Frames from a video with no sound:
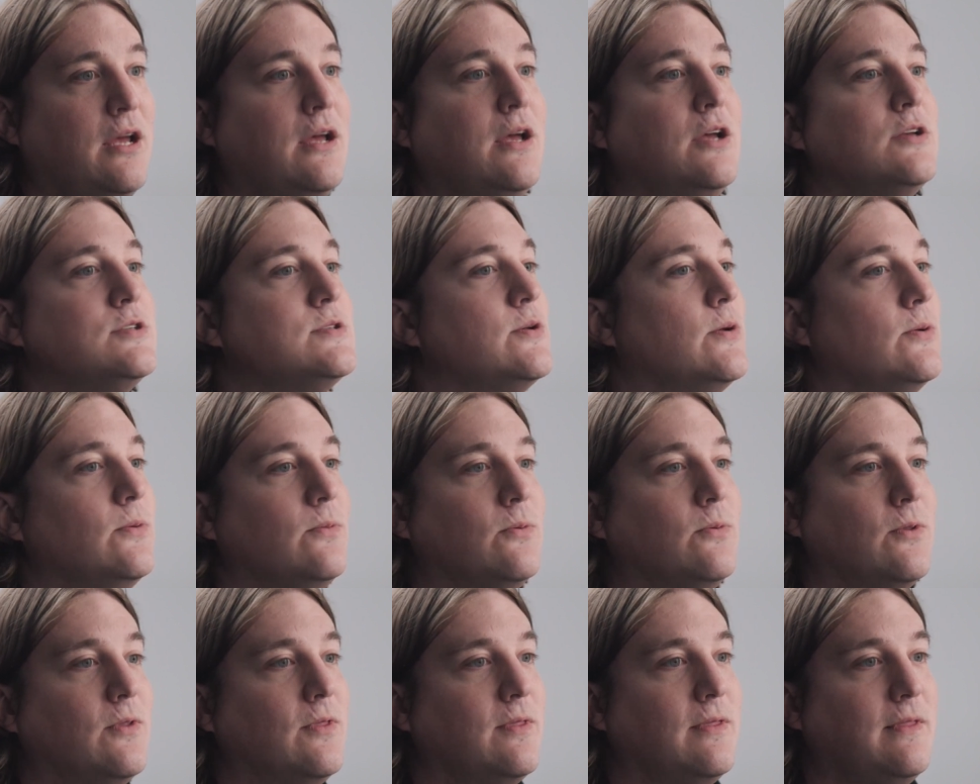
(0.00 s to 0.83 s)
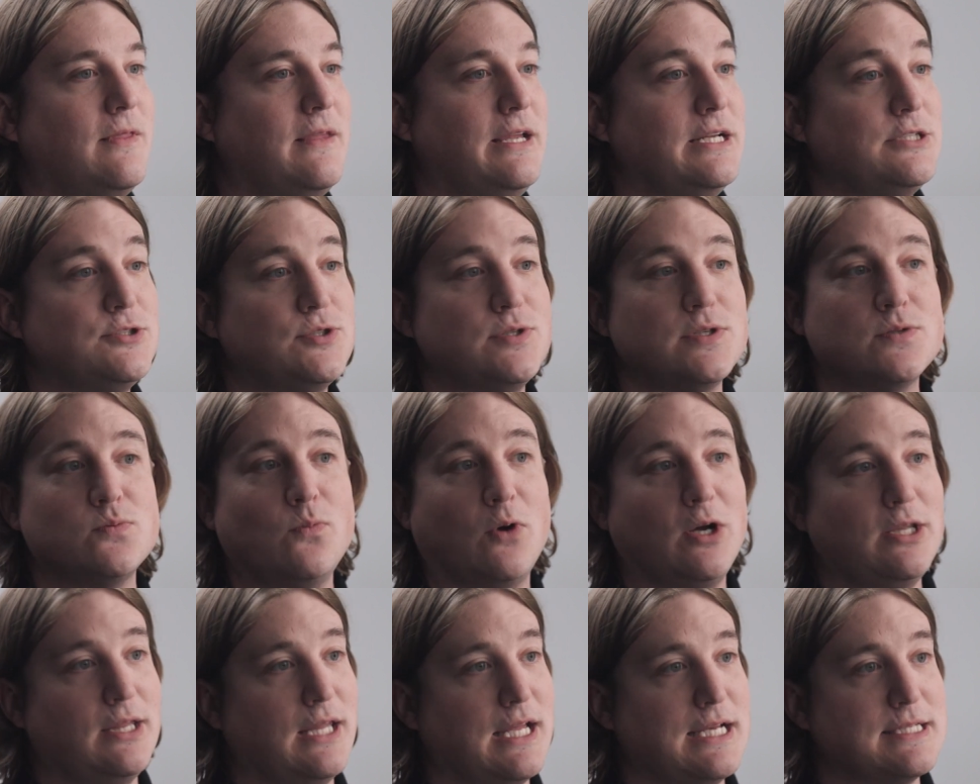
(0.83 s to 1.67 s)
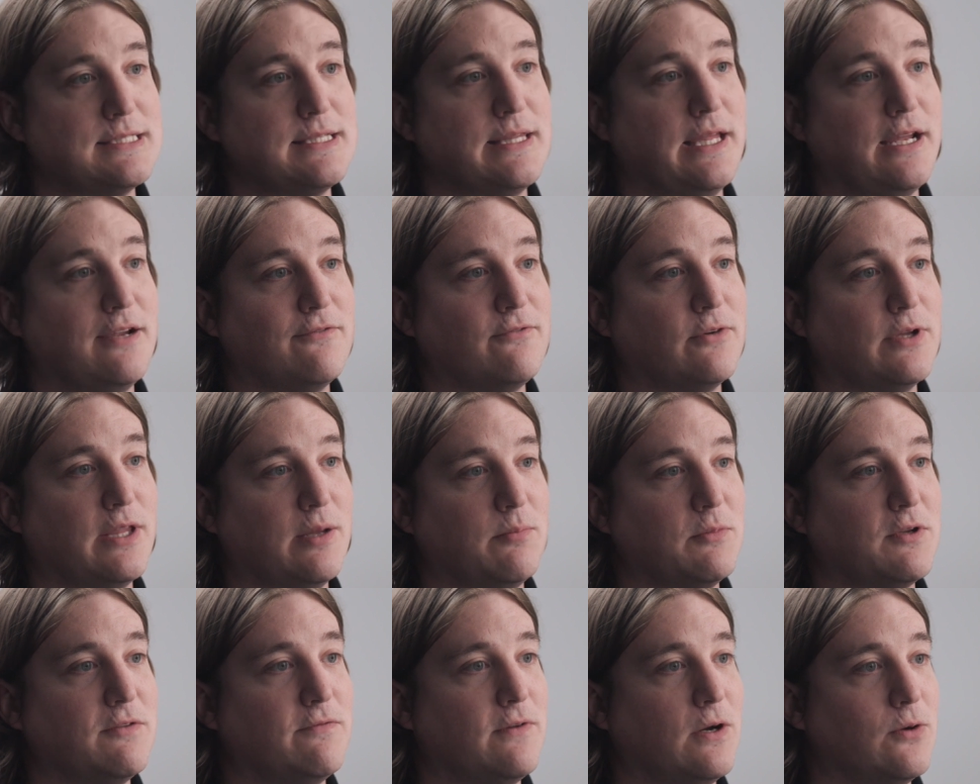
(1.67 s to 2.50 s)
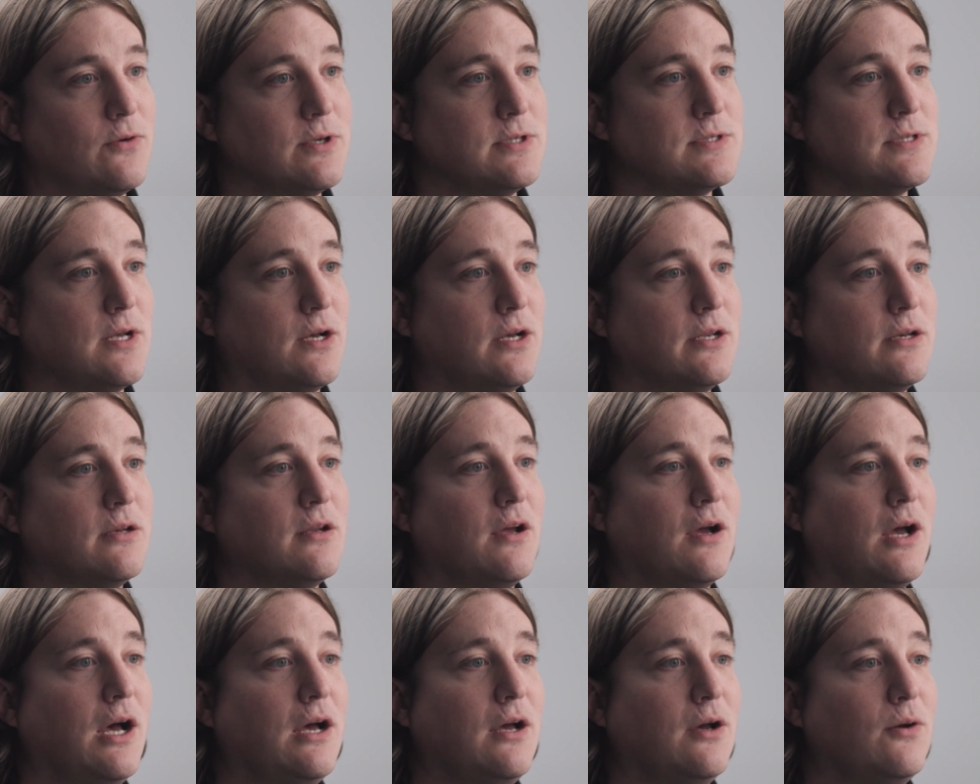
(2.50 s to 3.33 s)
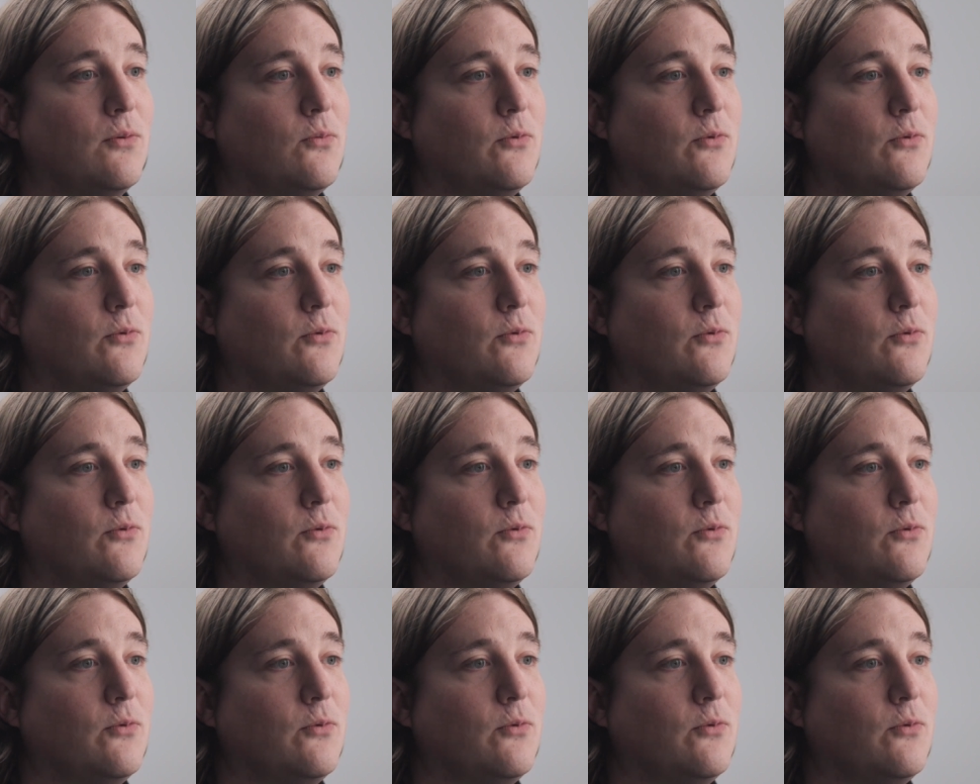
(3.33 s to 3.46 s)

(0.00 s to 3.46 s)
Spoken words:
So it's just one less thing for them to focus on.